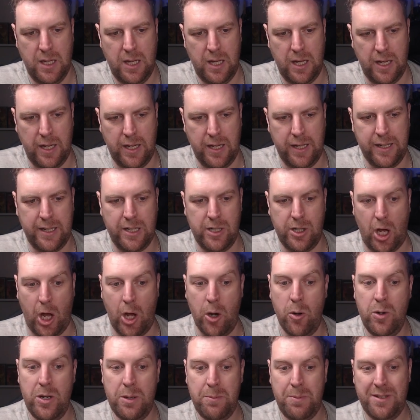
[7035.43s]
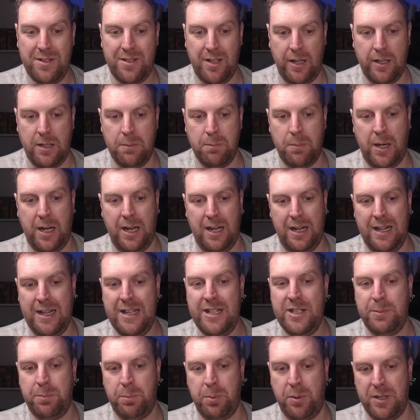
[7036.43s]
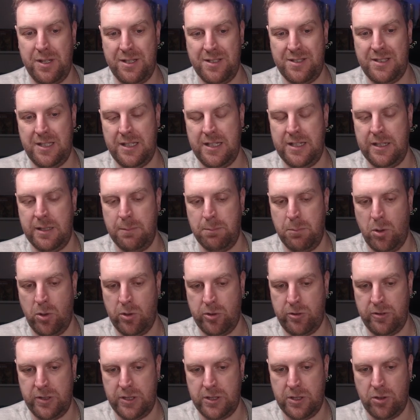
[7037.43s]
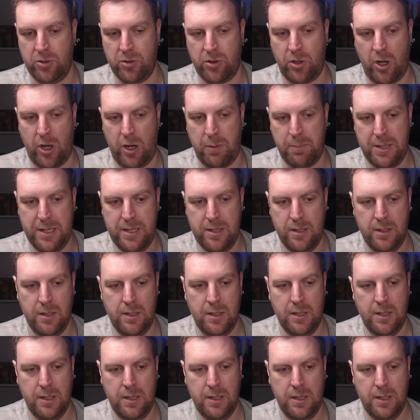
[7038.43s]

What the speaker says: It can only be taken by a leash priest in the Mortuary Cult army,